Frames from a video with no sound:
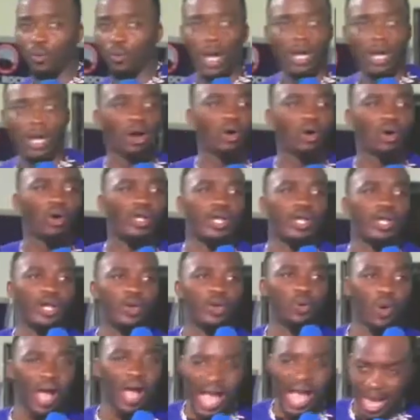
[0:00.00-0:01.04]
We are not going
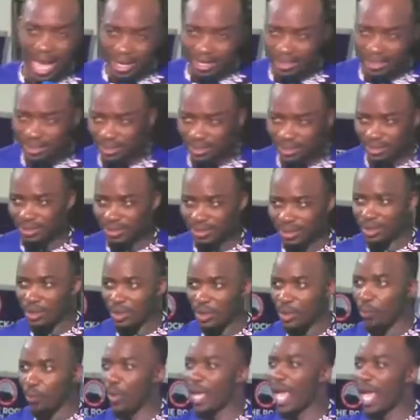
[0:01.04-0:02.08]
anywhere.
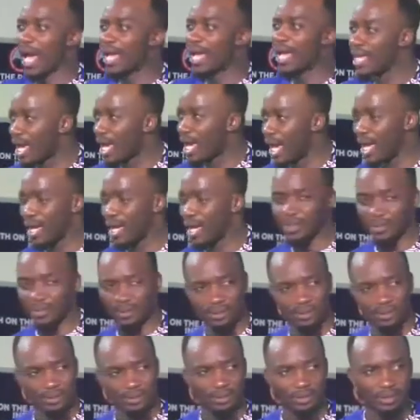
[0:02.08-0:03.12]
We are here.
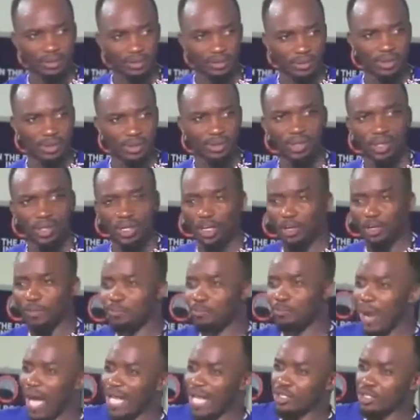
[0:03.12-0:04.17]

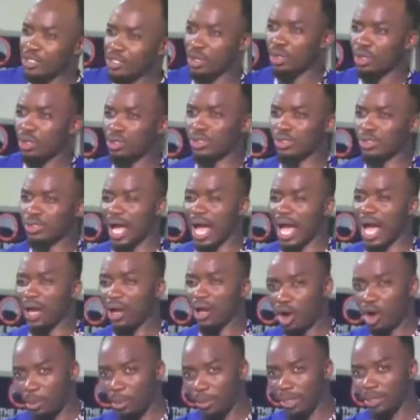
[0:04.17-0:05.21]
Battles
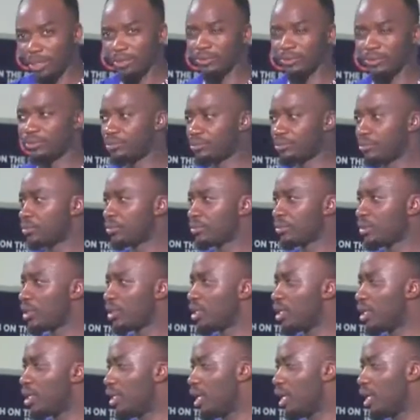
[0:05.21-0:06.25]
are coming.
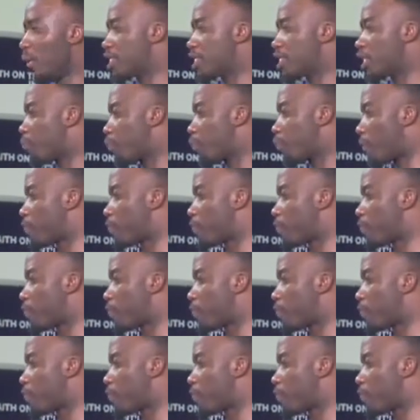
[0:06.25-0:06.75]
There was a